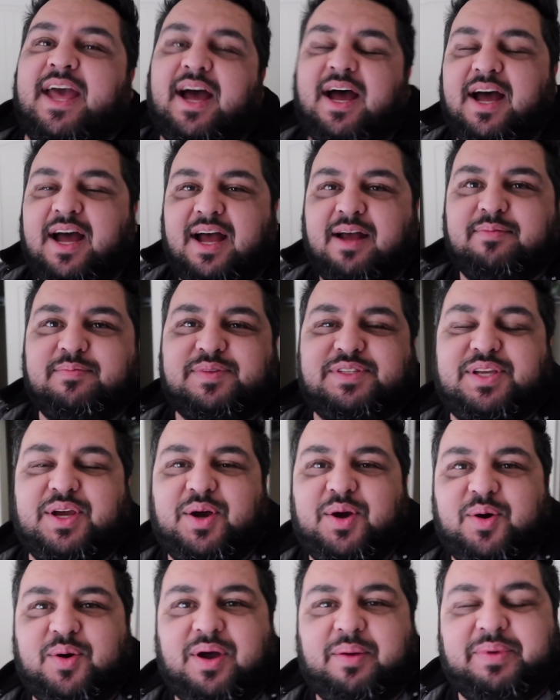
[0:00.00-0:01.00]
too? Um,
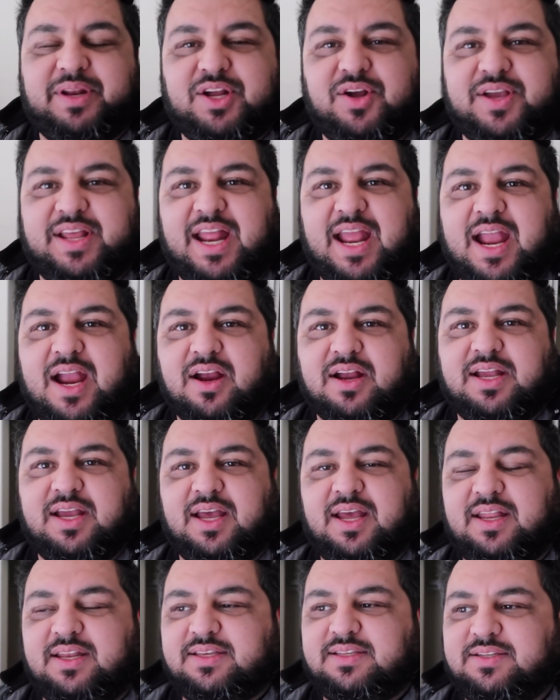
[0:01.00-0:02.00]
so I'm gonna go get a
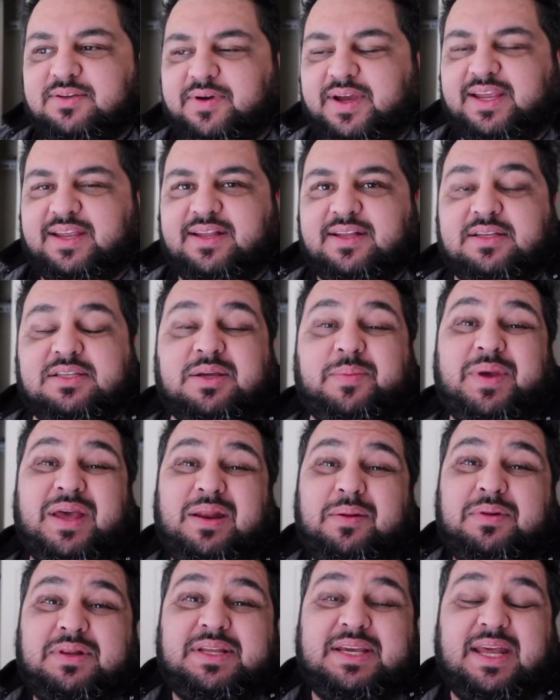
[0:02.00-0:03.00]
haircut. Wait, so I'm
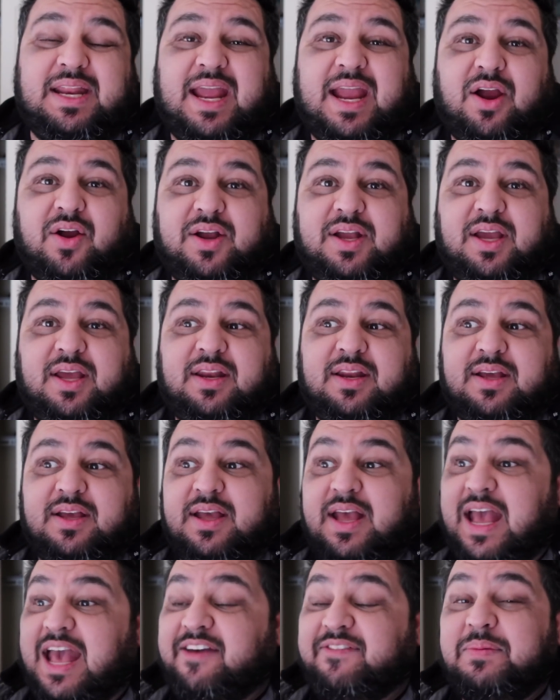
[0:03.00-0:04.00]
headed to get a haircut.
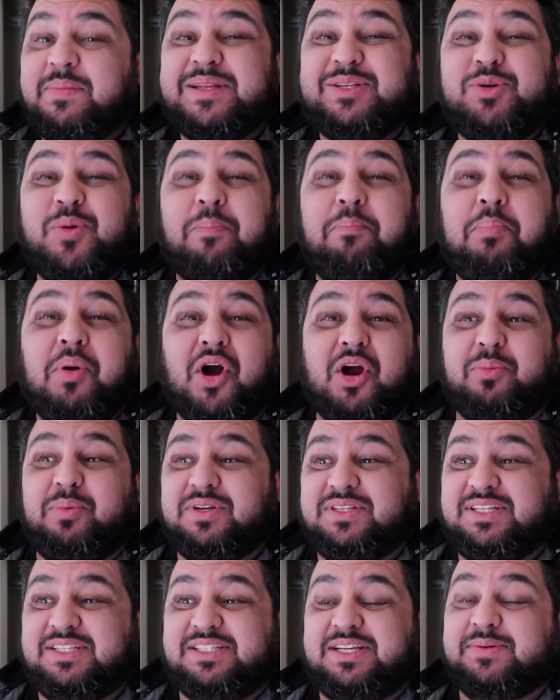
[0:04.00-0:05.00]
Haven't been to a
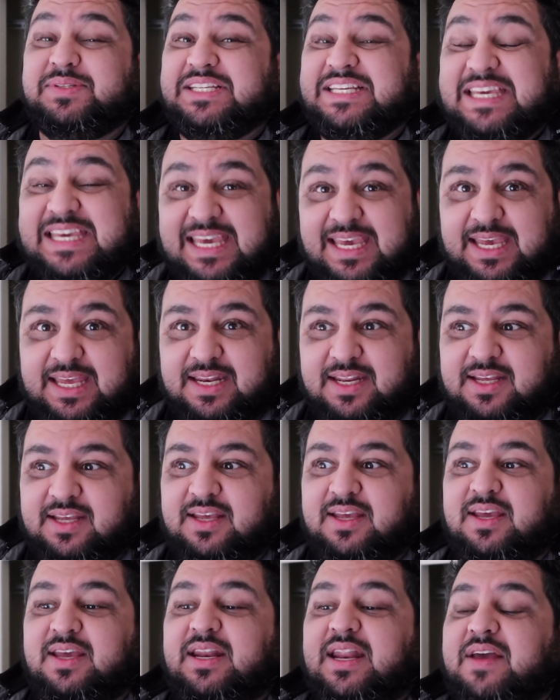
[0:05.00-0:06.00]
barber since I was a kid.
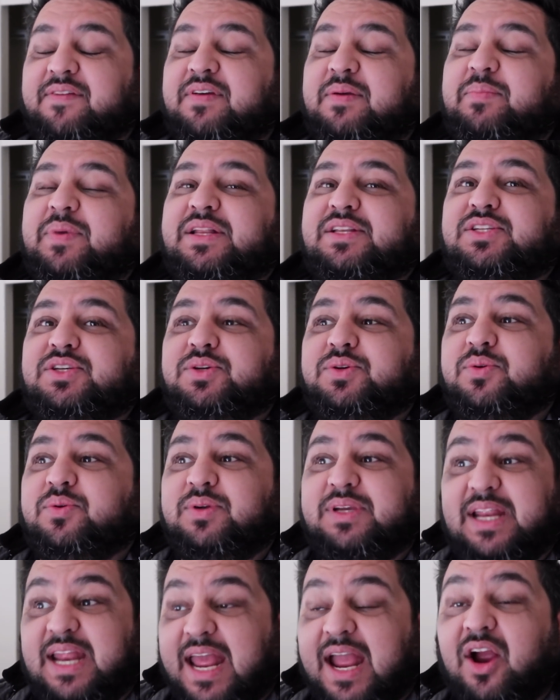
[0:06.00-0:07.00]
Haven't been
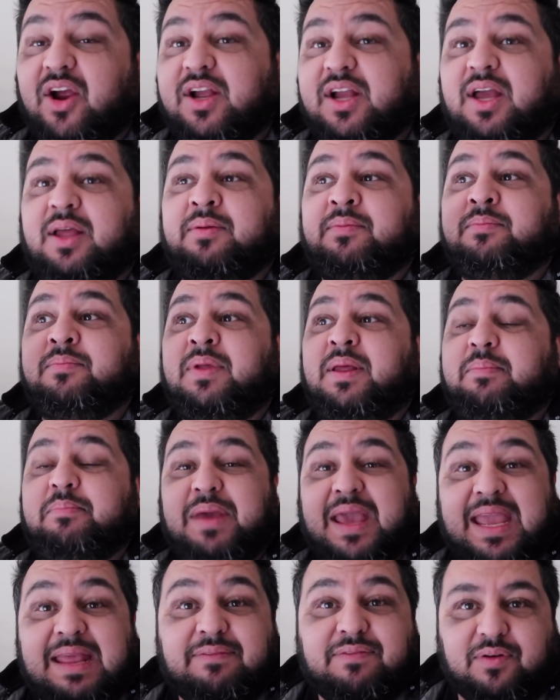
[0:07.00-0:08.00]
to get a haircut
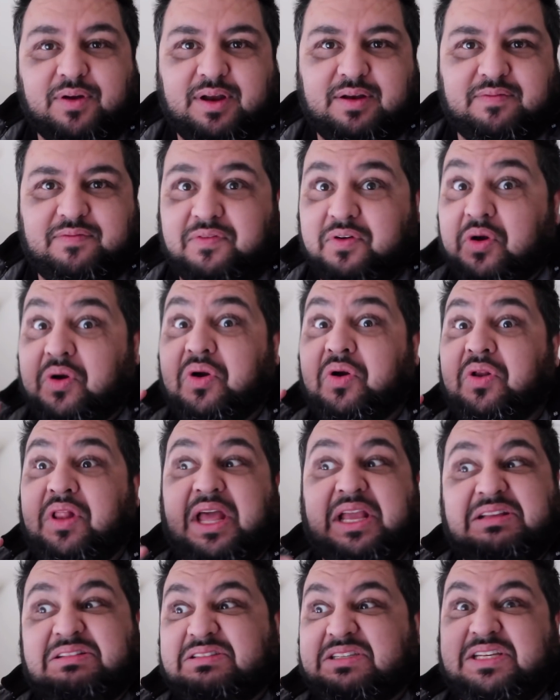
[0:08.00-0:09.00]
and pay for it for
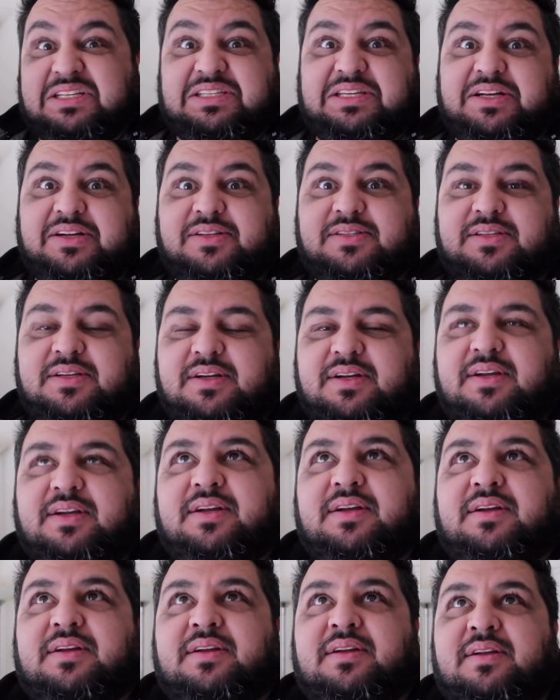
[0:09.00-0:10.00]
like six years.
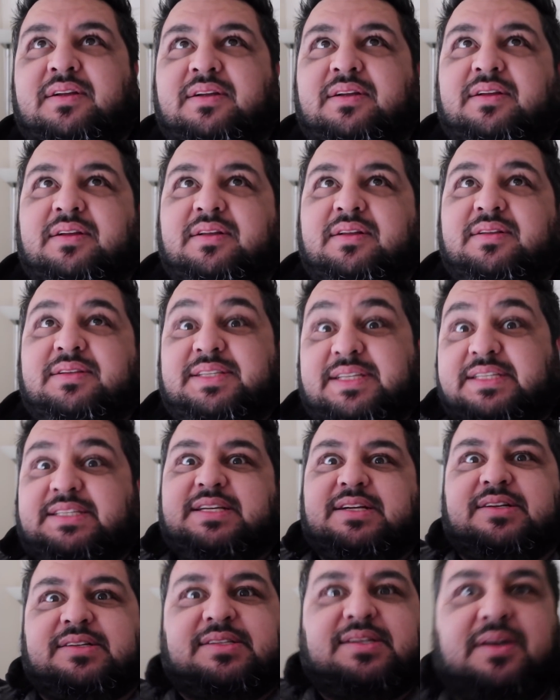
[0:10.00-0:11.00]

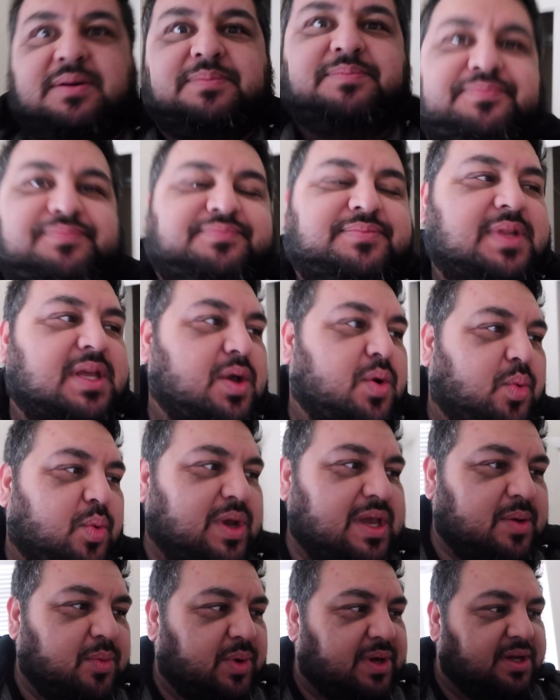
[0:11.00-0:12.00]
Six years, so
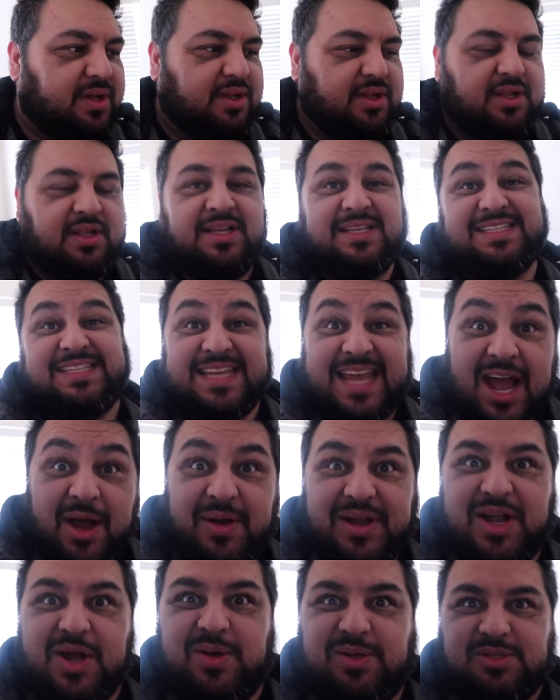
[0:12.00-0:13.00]
we will see
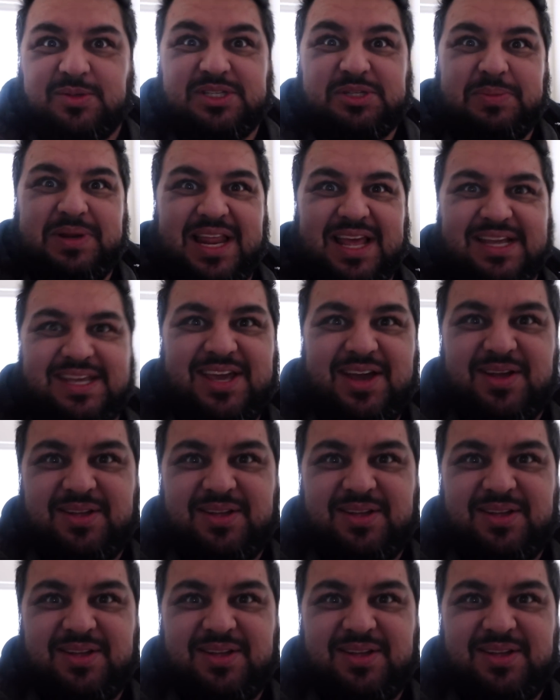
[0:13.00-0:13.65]
how it goes. Wish me luck,